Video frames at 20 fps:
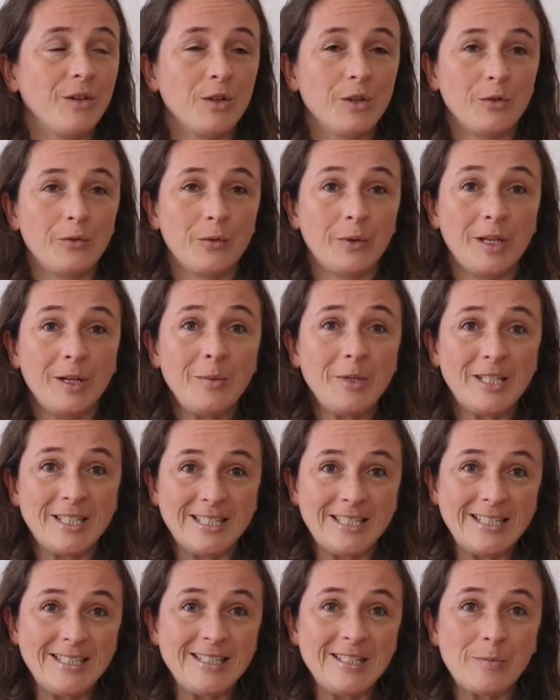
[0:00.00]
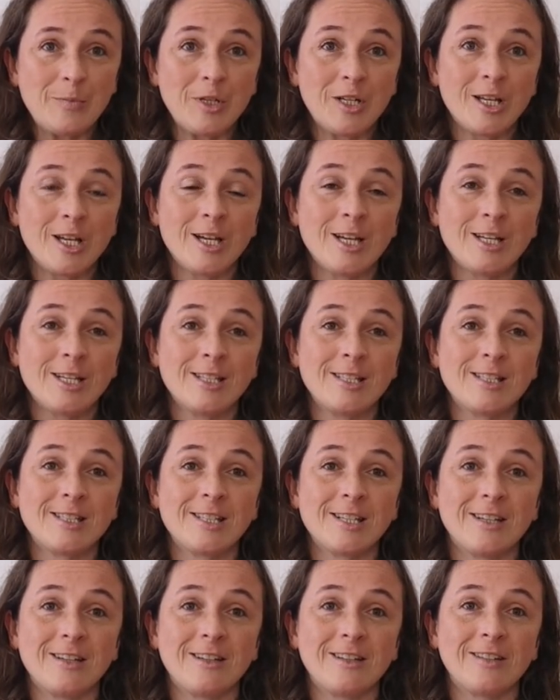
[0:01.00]
for them it is, because
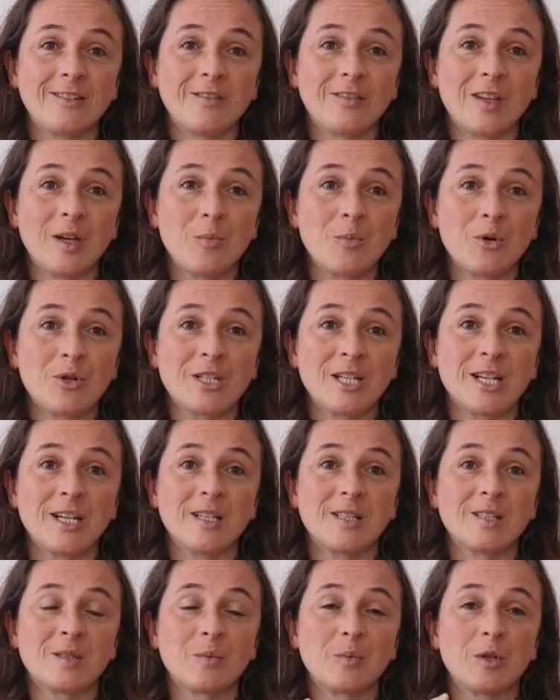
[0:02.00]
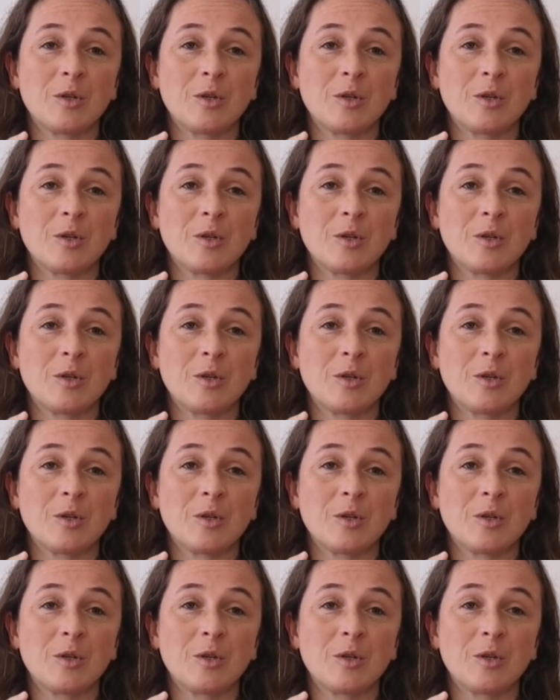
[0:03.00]
their body has